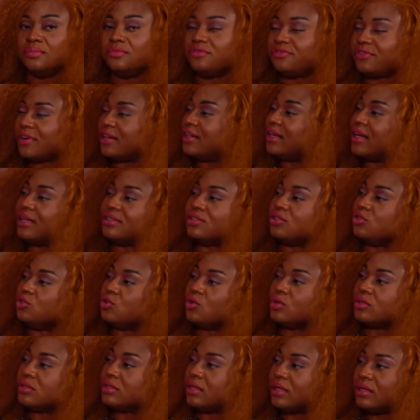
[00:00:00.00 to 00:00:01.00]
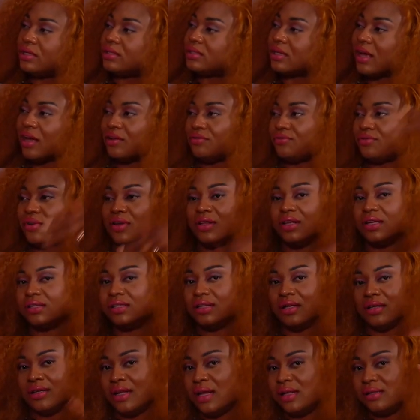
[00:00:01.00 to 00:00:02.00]
fathers in those days and fathers
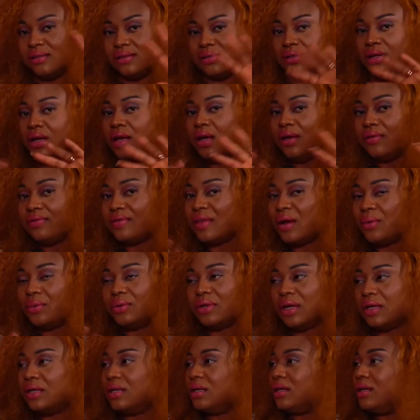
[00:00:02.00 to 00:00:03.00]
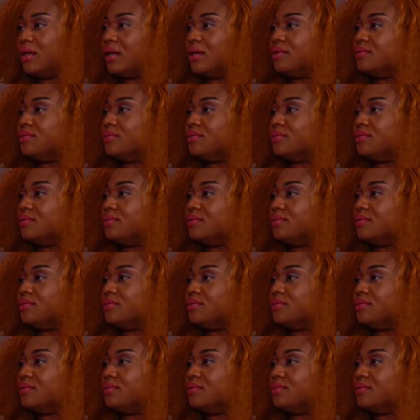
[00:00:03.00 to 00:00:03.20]
now. That's that what no, I did here.